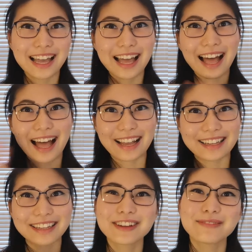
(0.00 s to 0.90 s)

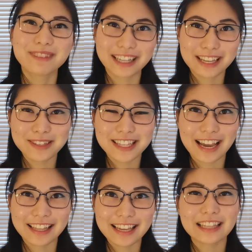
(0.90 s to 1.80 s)
Hi, my name is
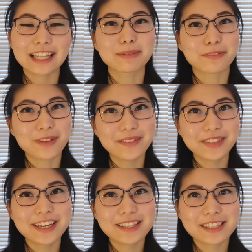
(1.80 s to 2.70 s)
Annie, and I'm the founder
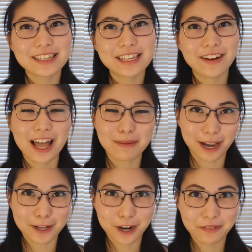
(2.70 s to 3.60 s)
and CEO at
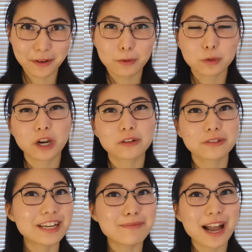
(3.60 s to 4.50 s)
MiTravel, where we are
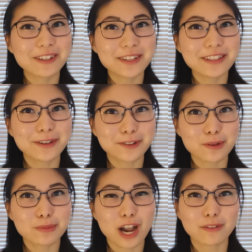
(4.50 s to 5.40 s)
reimagining the
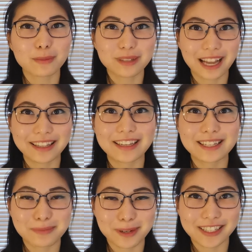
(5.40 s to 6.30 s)
group travel planning
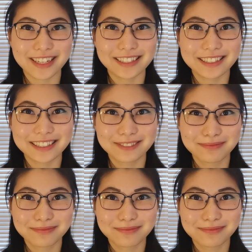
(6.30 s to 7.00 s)
experience.